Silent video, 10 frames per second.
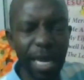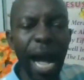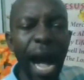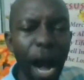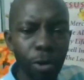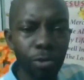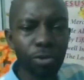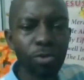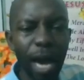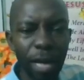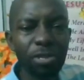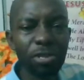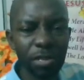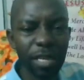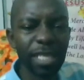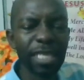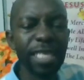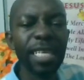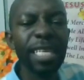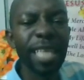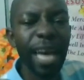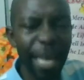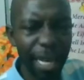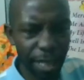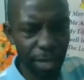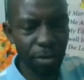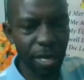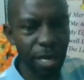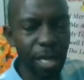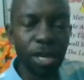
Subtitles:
how to handle stress in a healthy way.